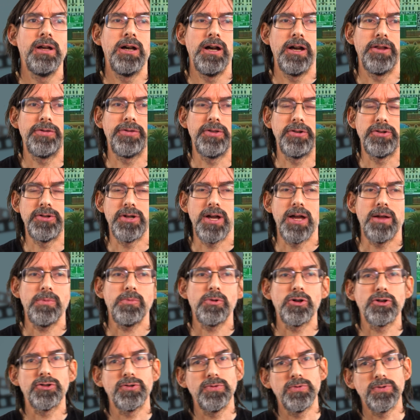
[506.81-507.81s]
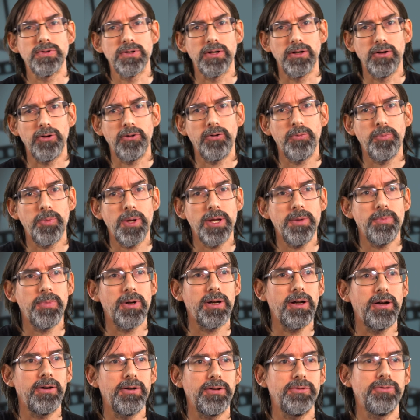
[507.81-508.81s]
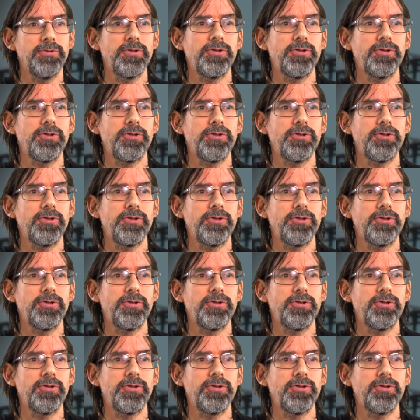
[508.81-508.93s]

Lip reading: at the time, because there was a lot of people out in